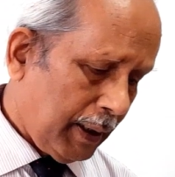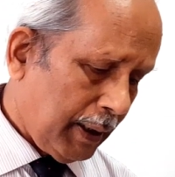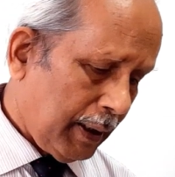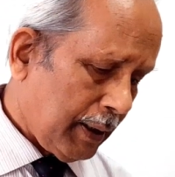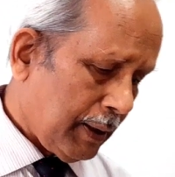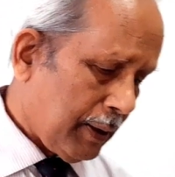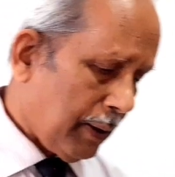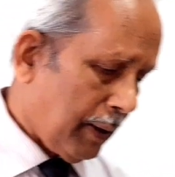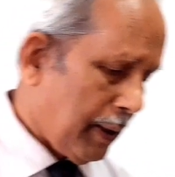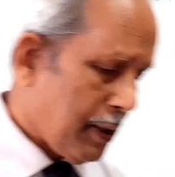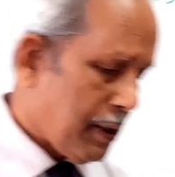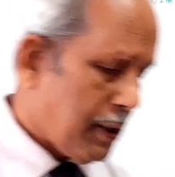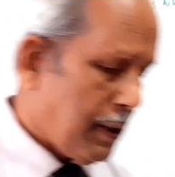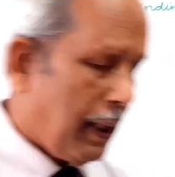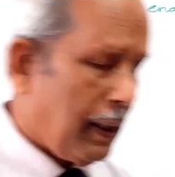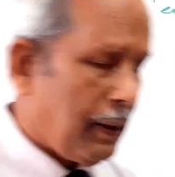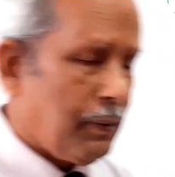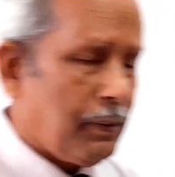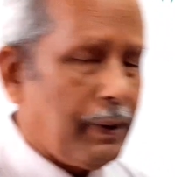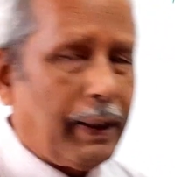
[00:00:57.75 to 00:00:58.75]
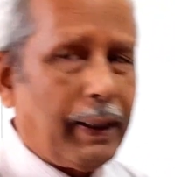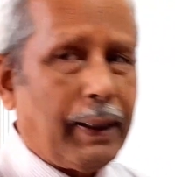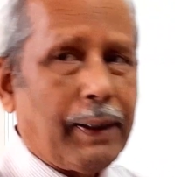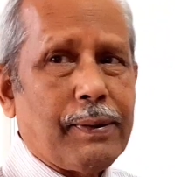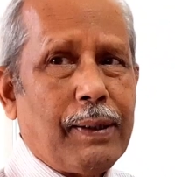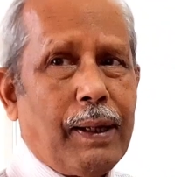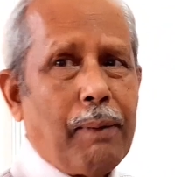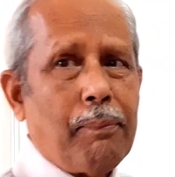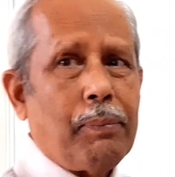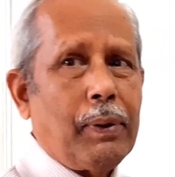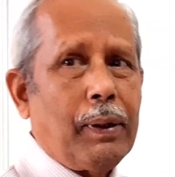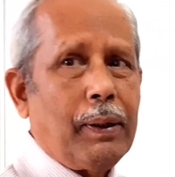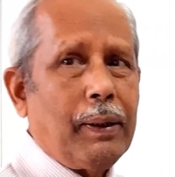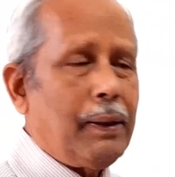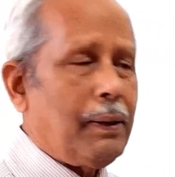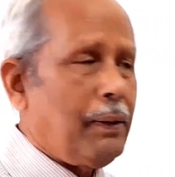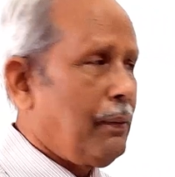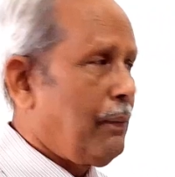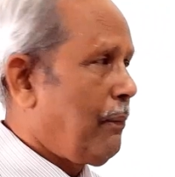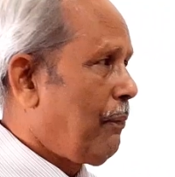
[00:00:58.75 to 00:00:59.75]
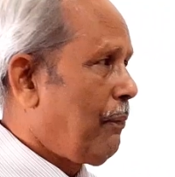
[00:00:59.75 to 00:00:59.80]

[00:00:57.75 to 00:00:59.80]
So let us start with an example.